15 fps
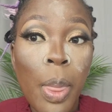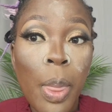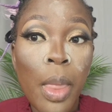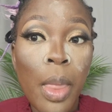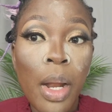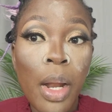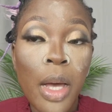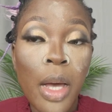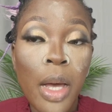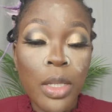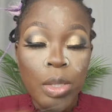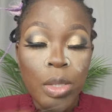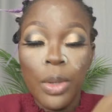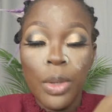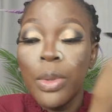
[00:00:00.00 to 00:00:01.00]
like
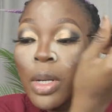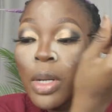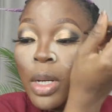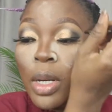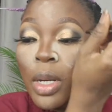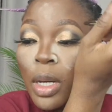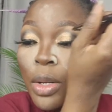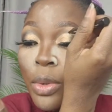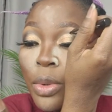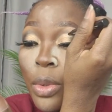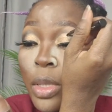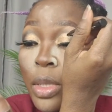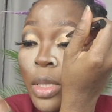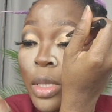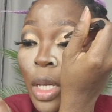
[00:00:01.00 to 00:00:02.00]
so, and do
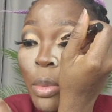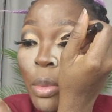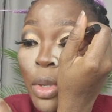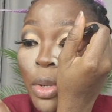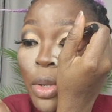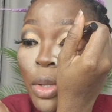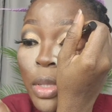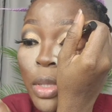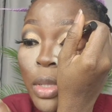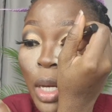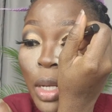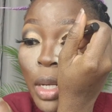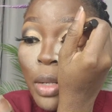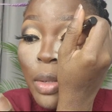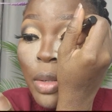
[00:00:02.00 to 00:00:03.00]
the same on the other side.